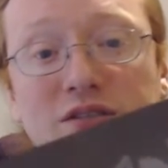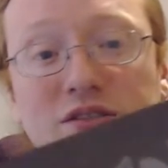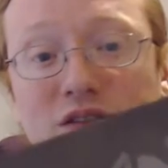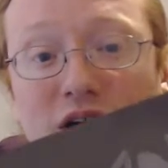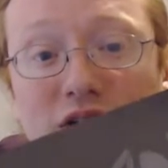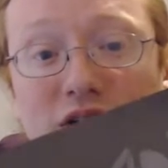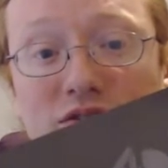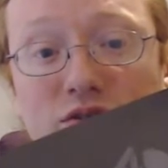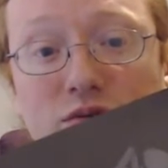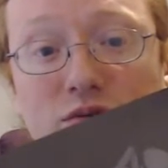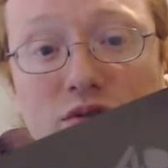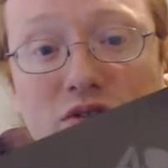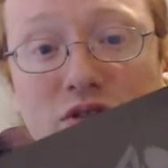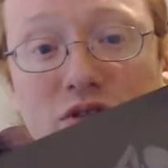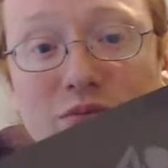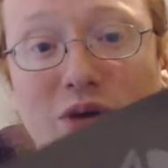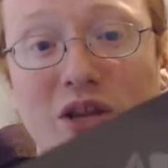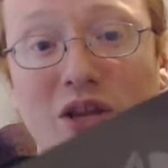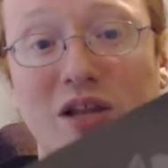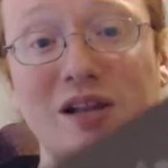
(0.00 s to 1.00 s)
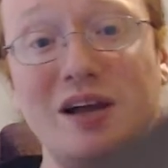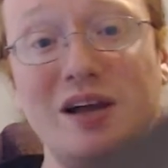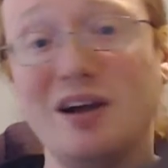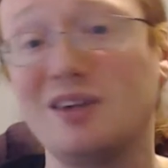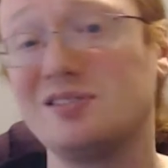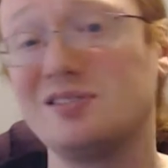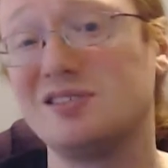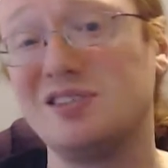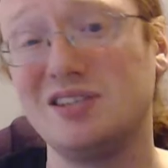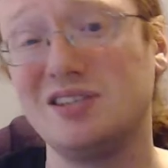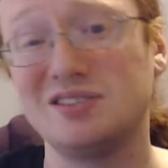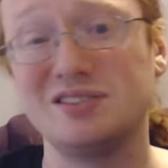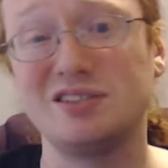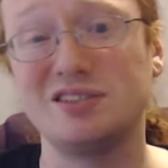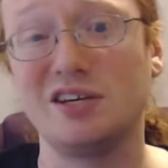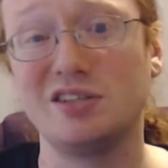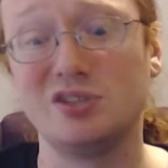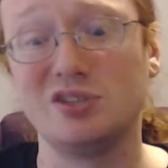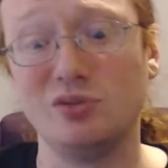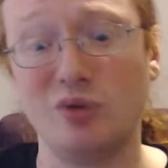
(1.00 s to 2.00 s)
as you can see by the glare, doesn't
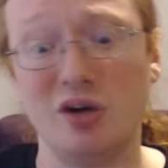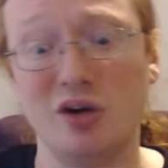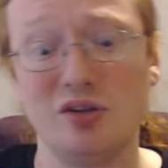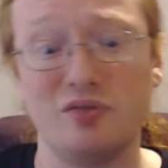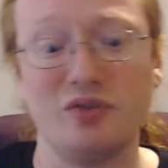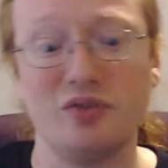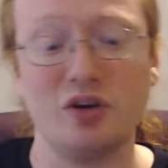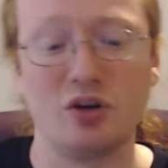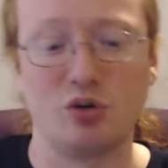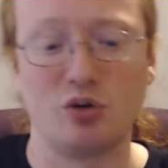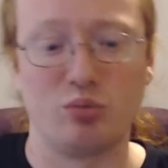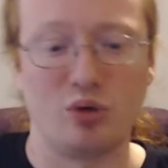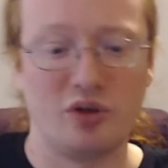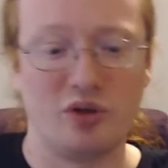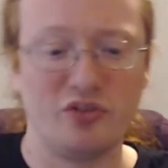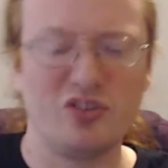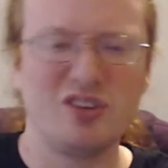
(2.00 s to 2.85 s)
take too well to fingerprints.